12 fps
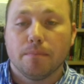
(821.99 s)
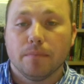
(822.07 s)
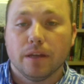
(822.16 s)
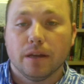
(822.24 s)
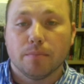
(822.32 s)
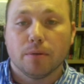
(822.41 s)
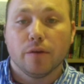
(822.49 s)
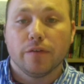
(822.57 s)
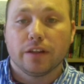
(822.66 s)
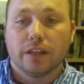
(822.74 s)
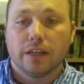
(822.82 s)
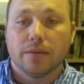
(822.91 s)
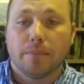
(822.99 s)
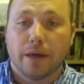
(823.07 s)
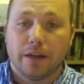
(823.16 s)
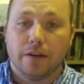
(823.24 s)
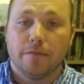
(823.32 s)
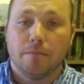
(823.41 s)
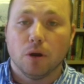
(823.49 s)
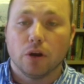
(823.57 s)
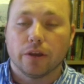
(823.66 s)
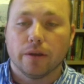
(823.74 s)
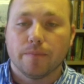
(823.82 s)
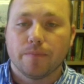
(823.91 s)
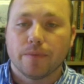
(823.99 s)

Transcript: in a perfectly competitive market.